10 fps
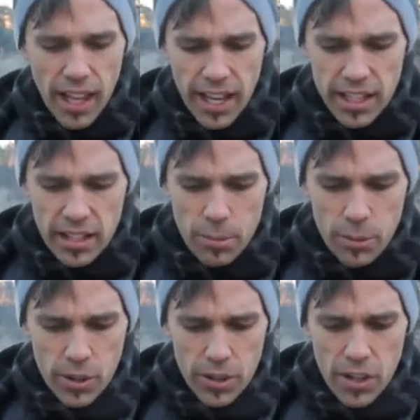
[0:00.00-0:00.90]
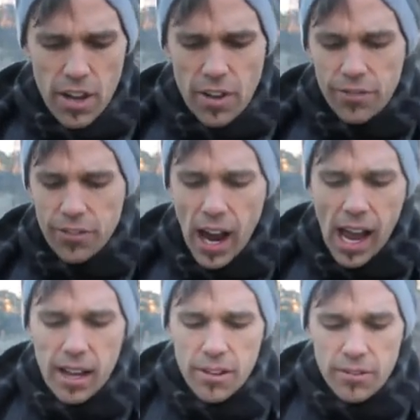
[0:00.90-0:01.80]
And then number
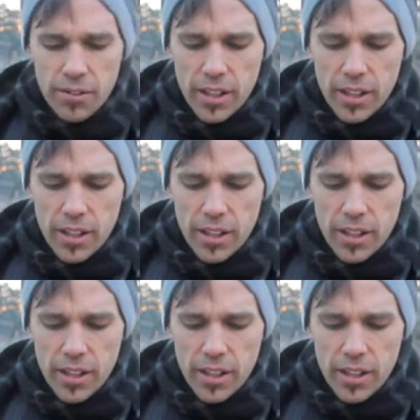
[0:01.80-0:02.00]
five,